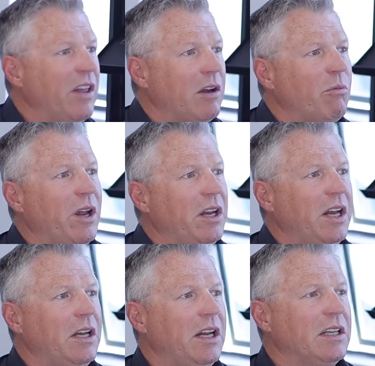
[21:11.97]
I think, win
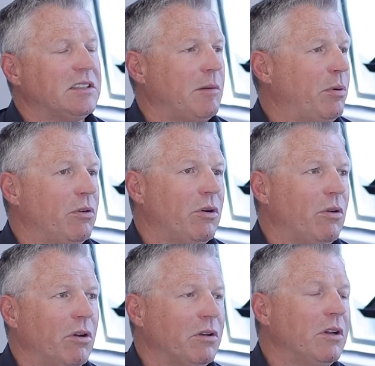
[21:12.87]
in
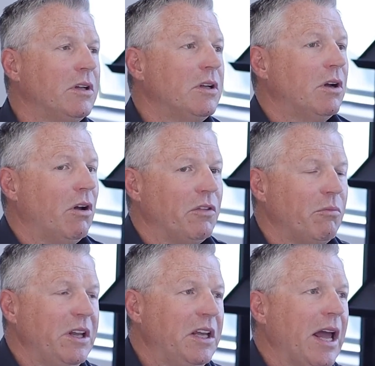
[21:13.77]
Sapporo on the
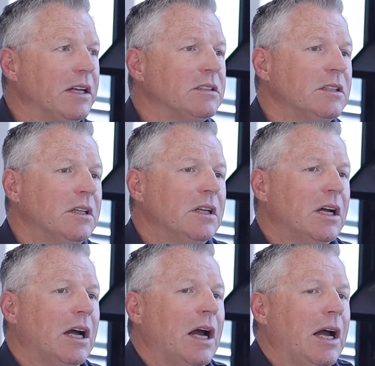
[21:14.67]
weekend.
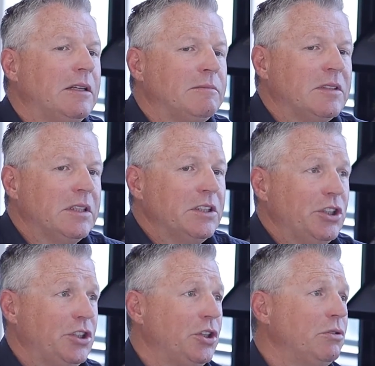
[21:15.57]

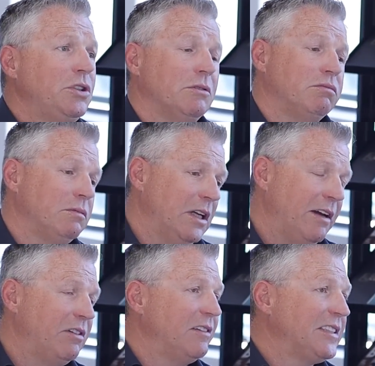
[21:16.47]
Just shows you the
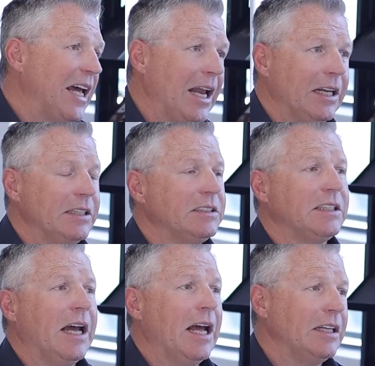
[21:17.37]
level of talent
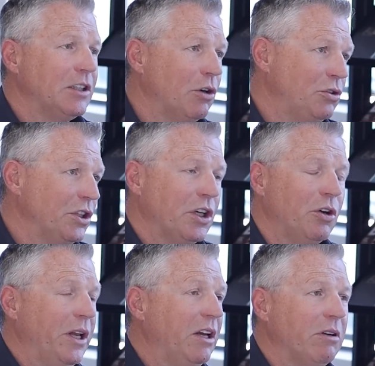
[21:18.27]
and coaching
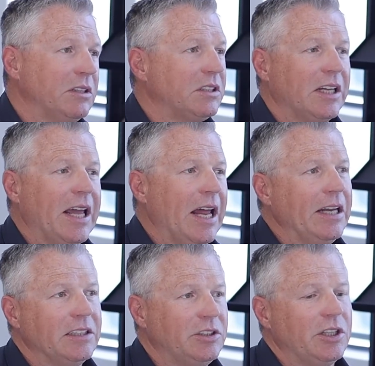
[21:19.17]
coherence. Again,
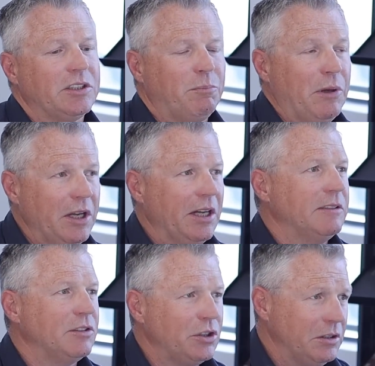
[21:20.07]
is just
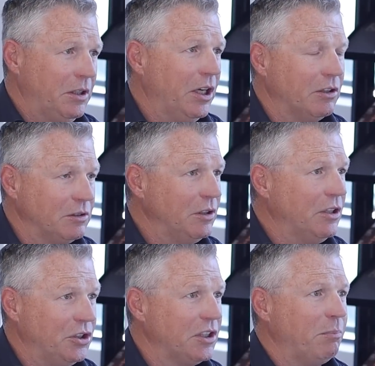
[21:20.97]
being, it's
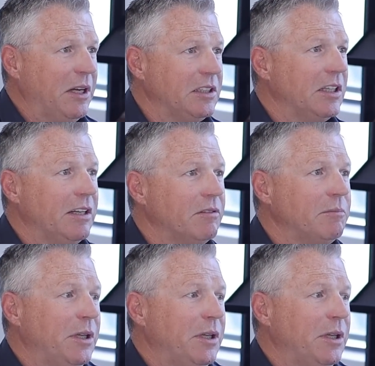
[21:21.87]
just being delivered